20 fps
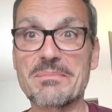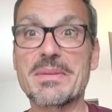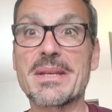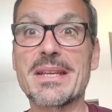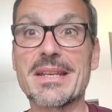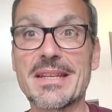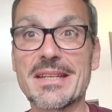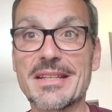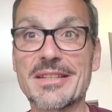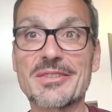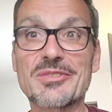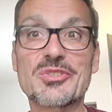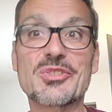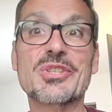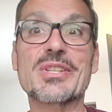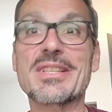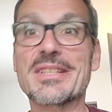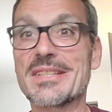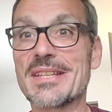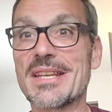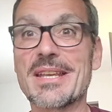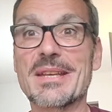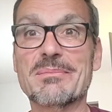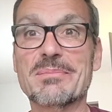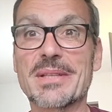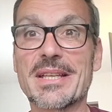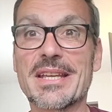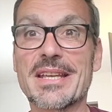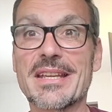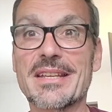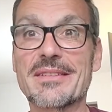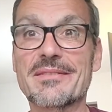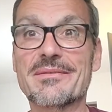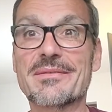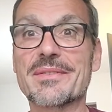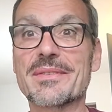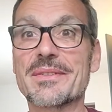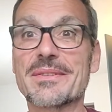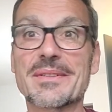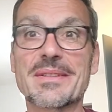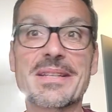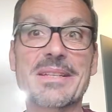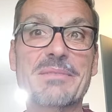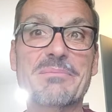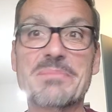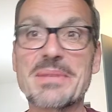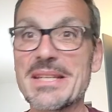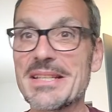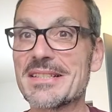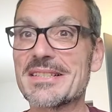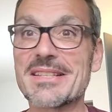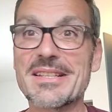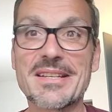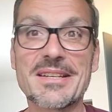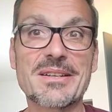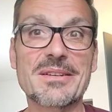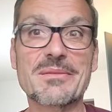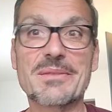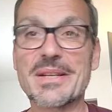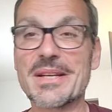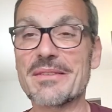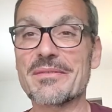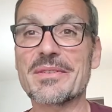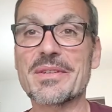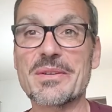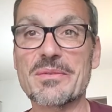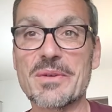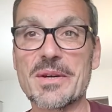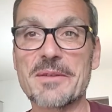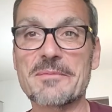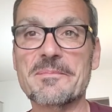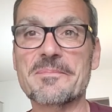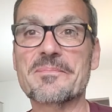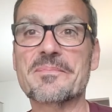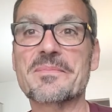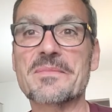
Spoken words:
big cheat day plan for like pizza, whatever you want.